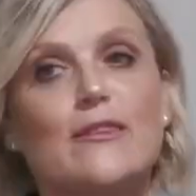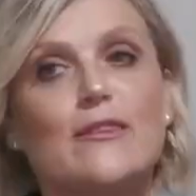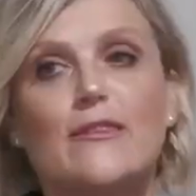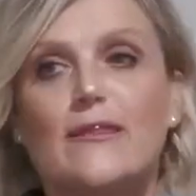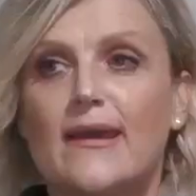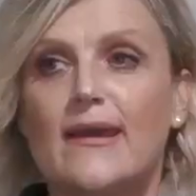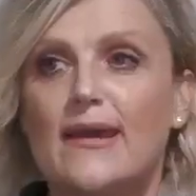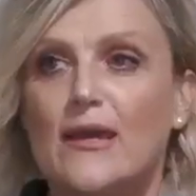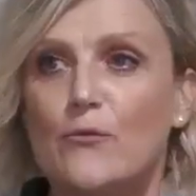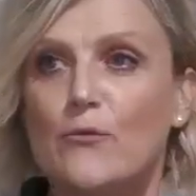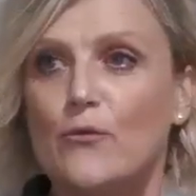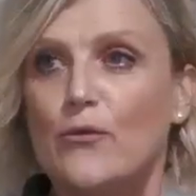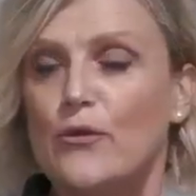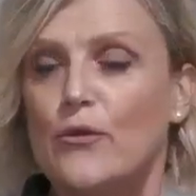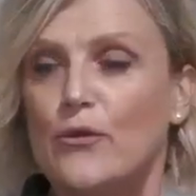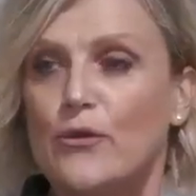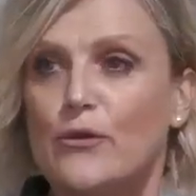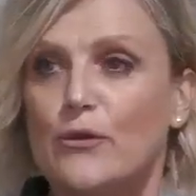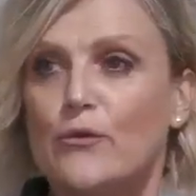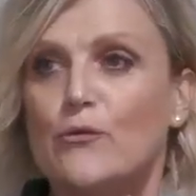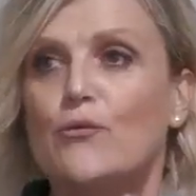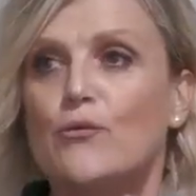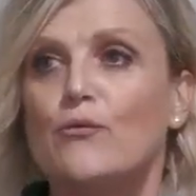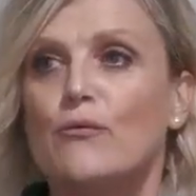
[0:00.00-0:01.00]
they were
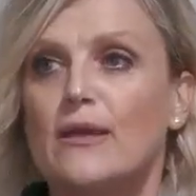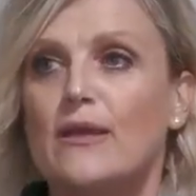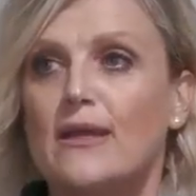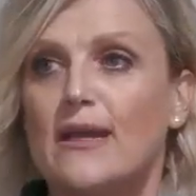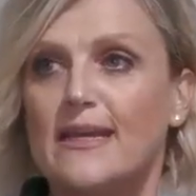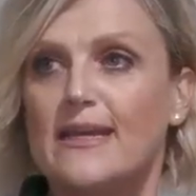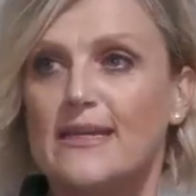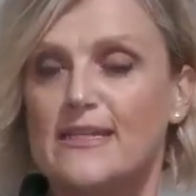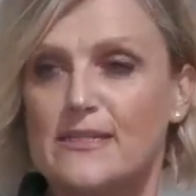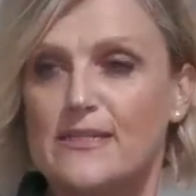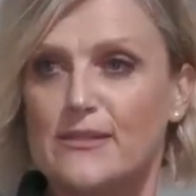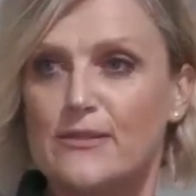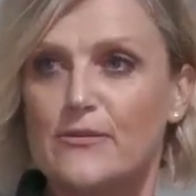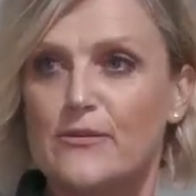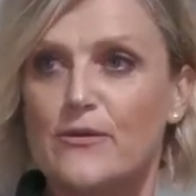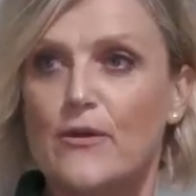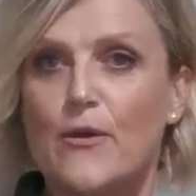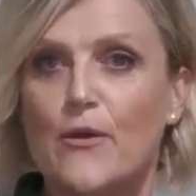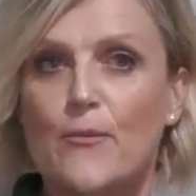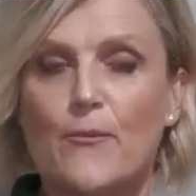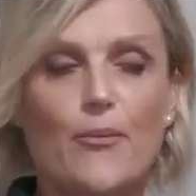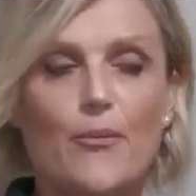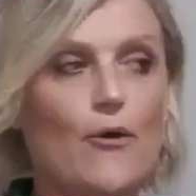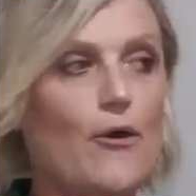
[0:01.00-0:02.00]
created
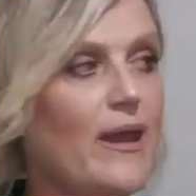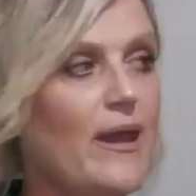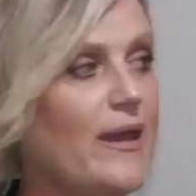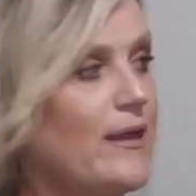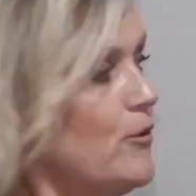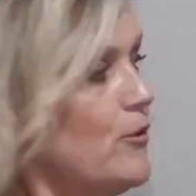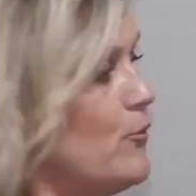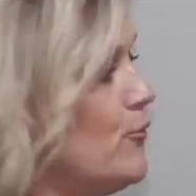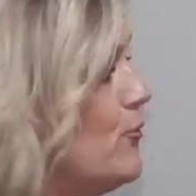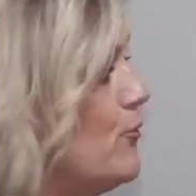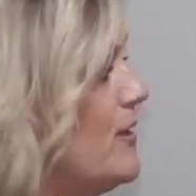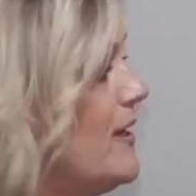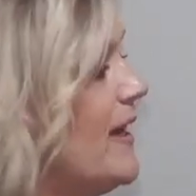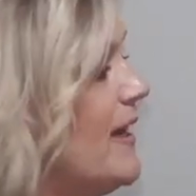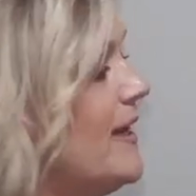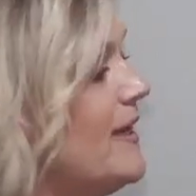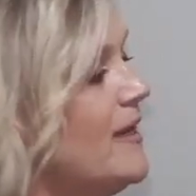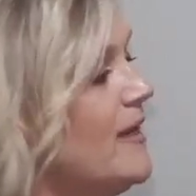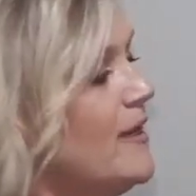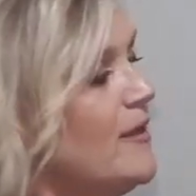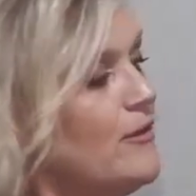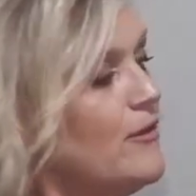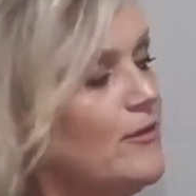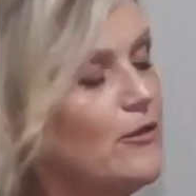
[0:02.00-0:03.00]
by
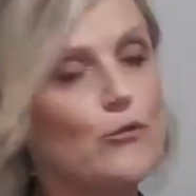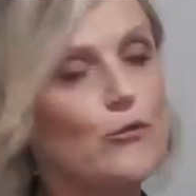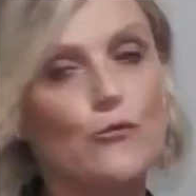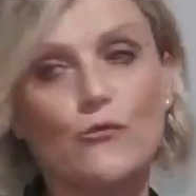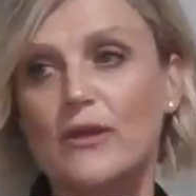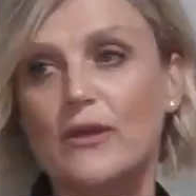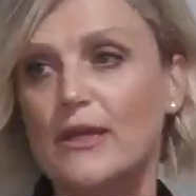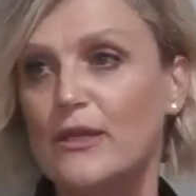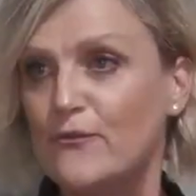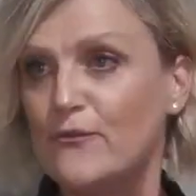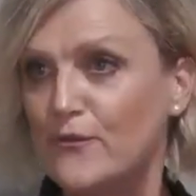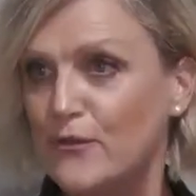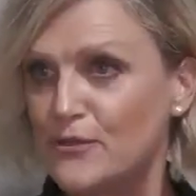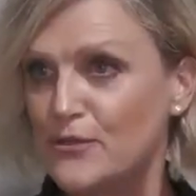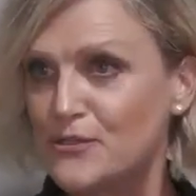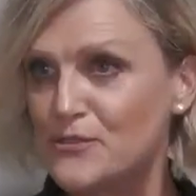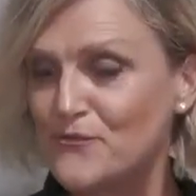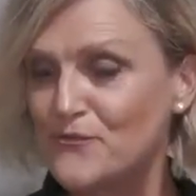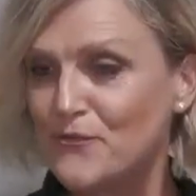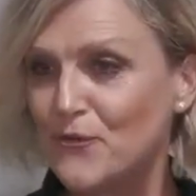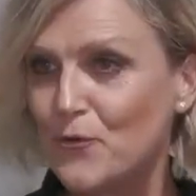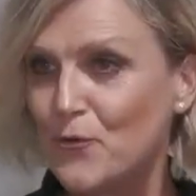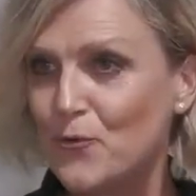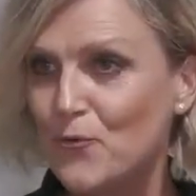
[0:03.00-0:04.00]
creating the green first
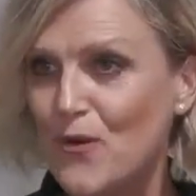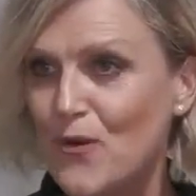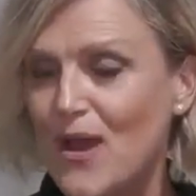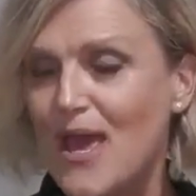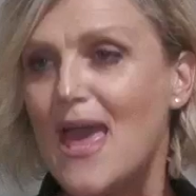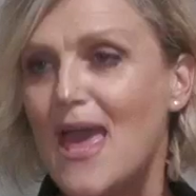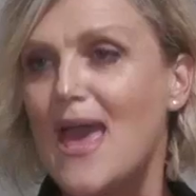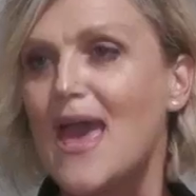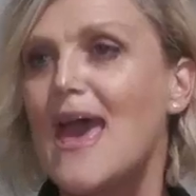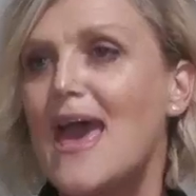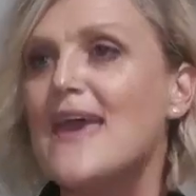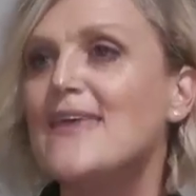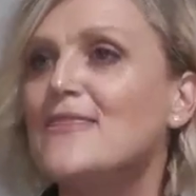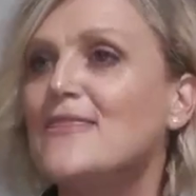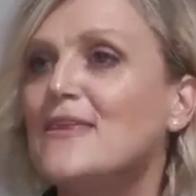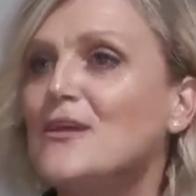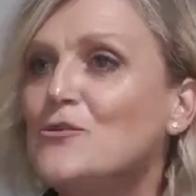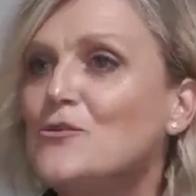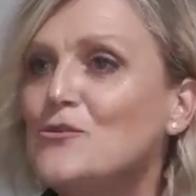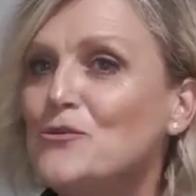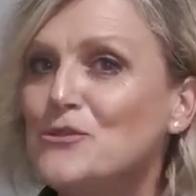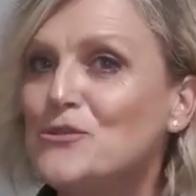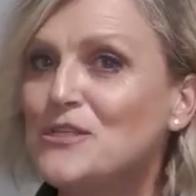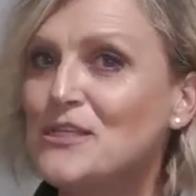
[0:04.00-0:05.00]
of all, and
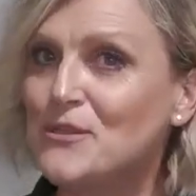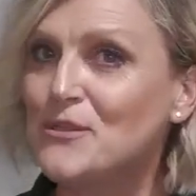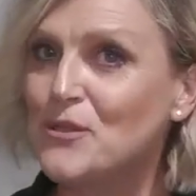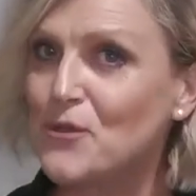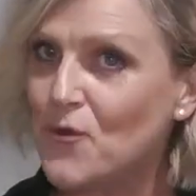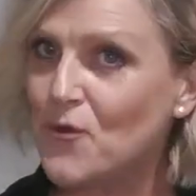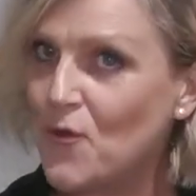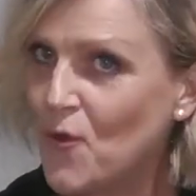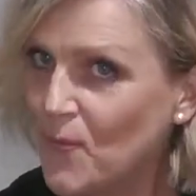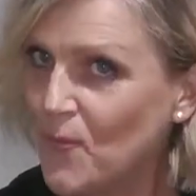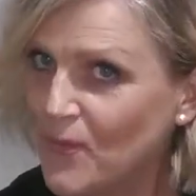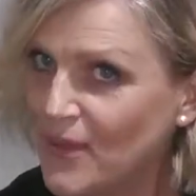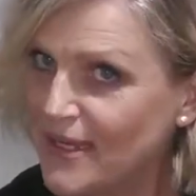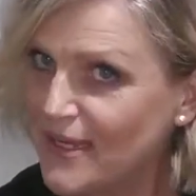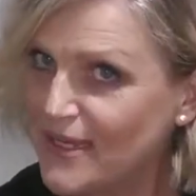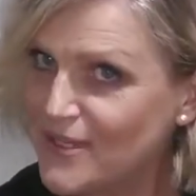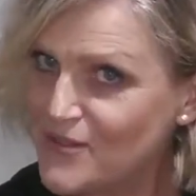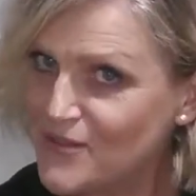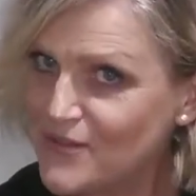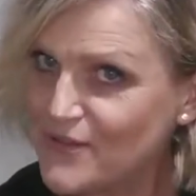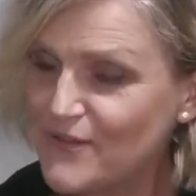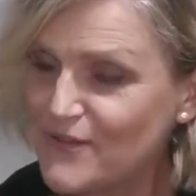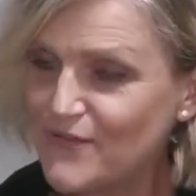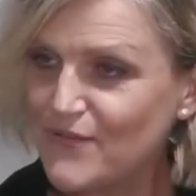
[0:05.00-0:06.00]
then using the
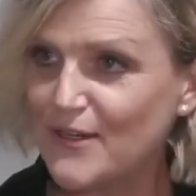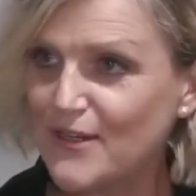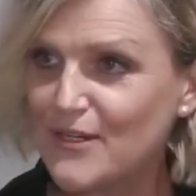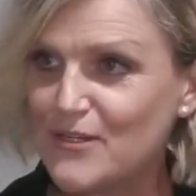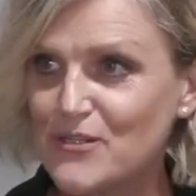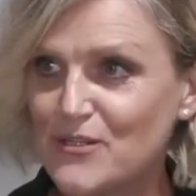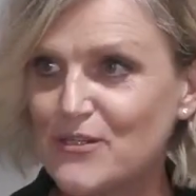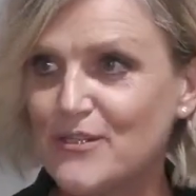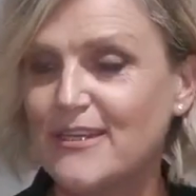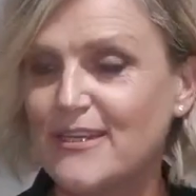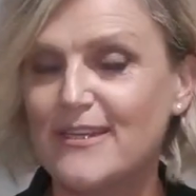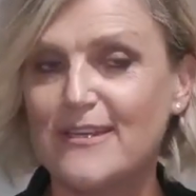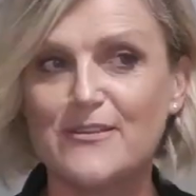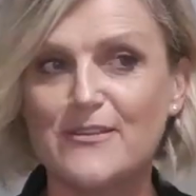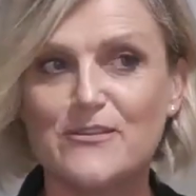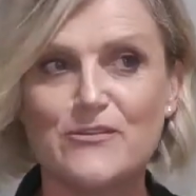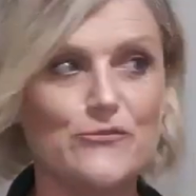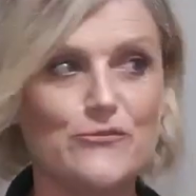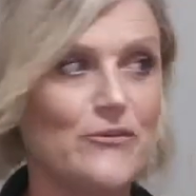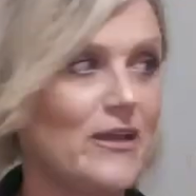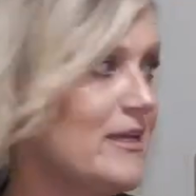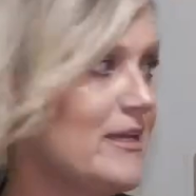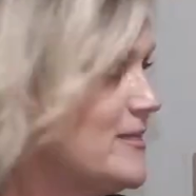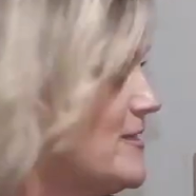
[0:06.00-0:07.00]
combinations function and
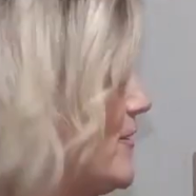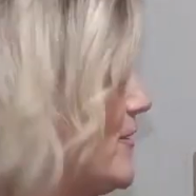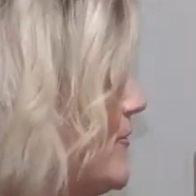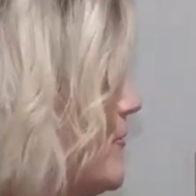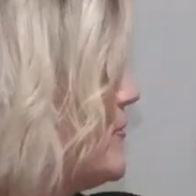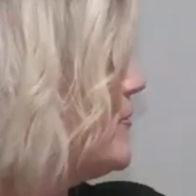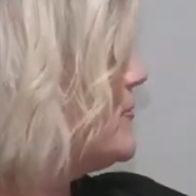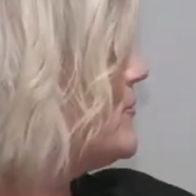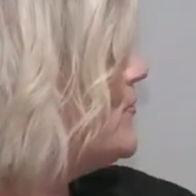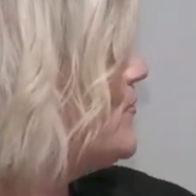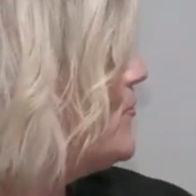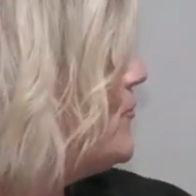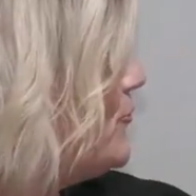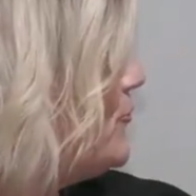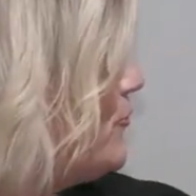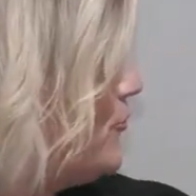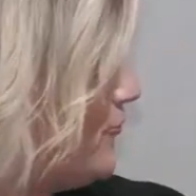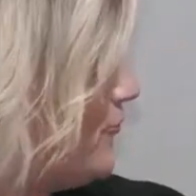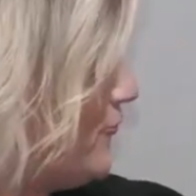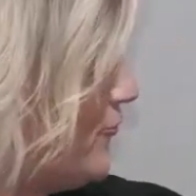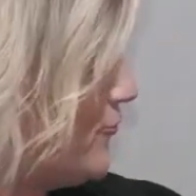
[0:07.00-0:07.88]
extracting those beautiful